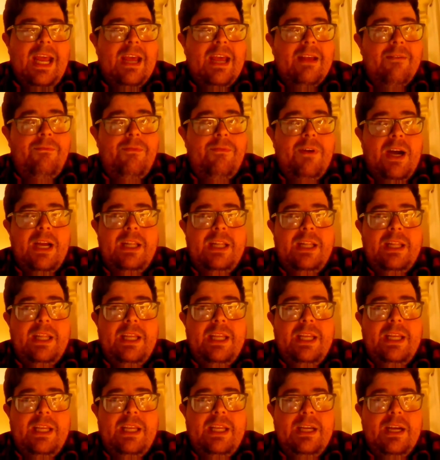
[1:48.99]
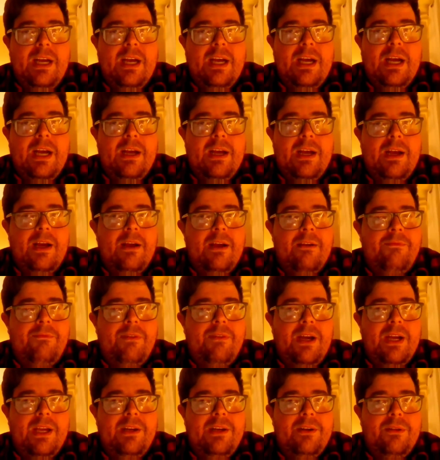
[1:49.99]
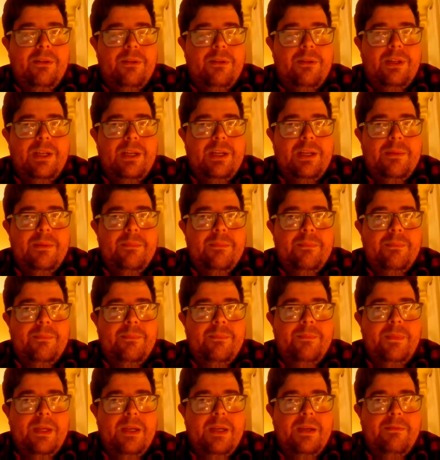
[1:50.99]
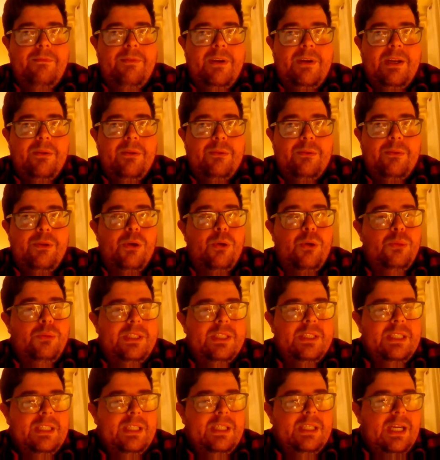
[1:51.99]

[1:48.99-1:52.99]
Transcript: And finally, uh, a final um, a final note.